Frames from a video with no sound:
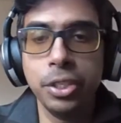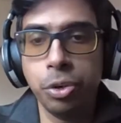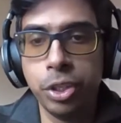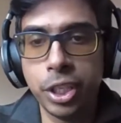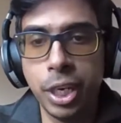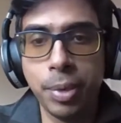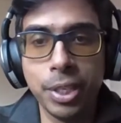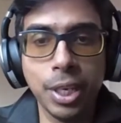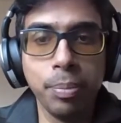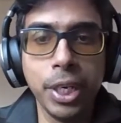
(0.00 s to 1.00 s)
So
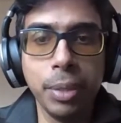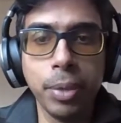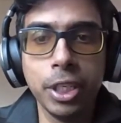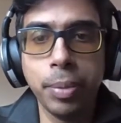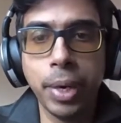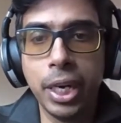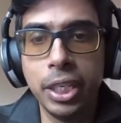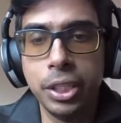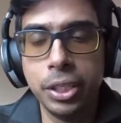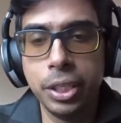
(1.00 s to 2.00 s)
schemas are pretty much
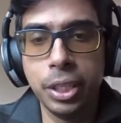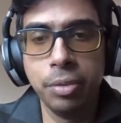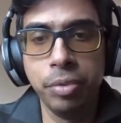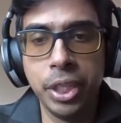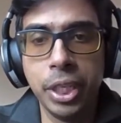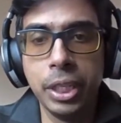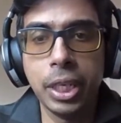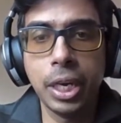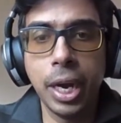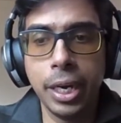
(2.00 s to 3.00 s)
managed within the
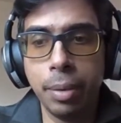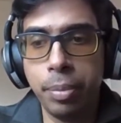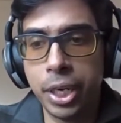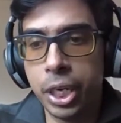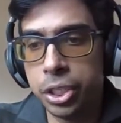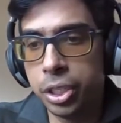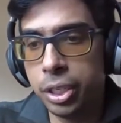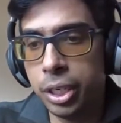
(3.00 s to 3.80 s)
client application.